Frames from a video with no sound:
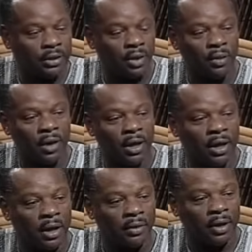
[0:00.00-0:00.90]
So
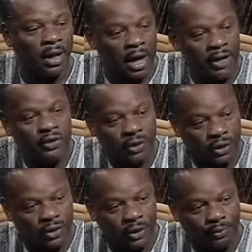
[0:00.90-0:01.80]
the ancient
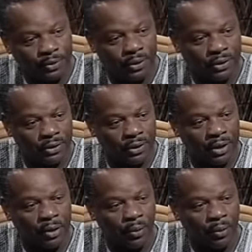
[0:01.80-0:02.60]
Egyptians